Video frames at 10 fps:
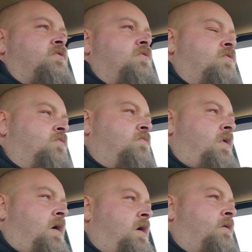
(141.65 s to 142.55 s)

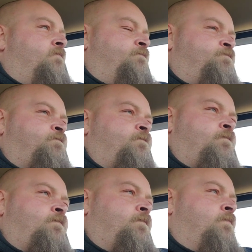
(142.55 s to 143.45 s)

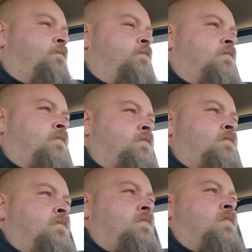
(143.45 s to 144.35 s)

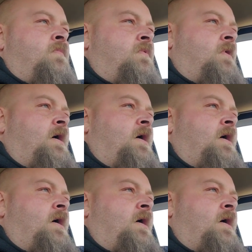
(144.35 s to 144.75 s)
Um,